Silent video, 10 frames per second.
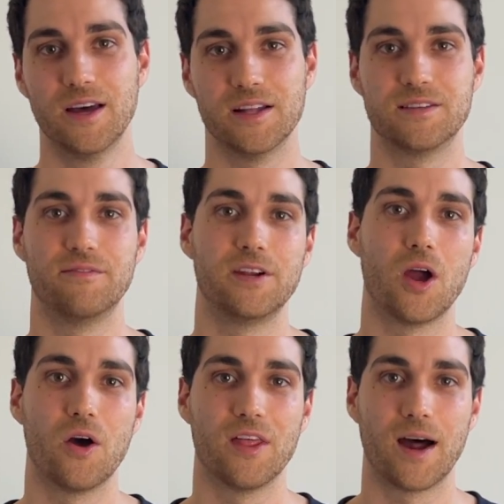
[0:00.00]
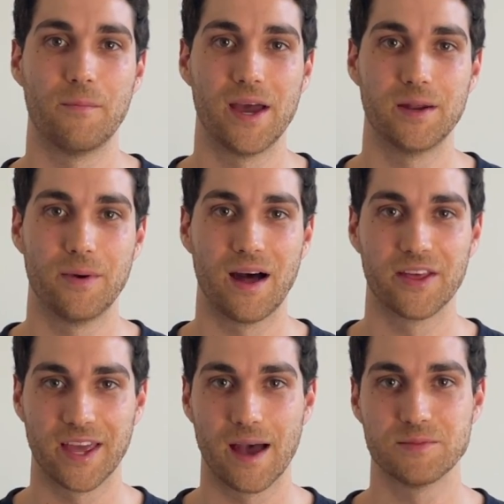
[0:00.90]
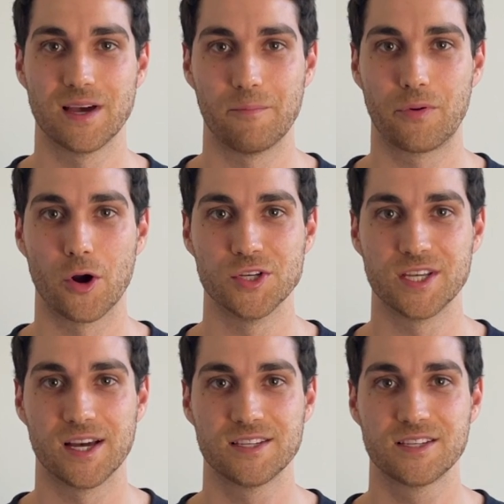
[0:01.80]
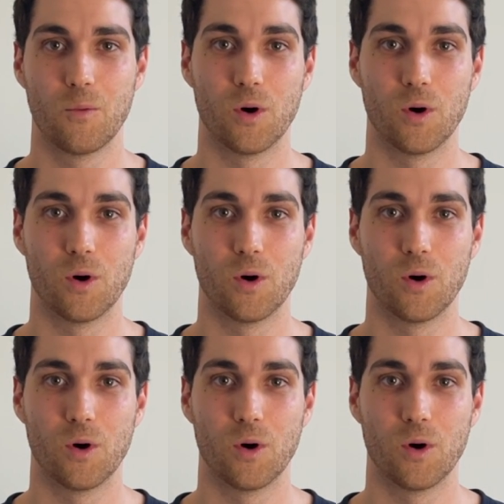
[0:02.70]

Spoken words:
It's a video that I made about the GAMSAT process,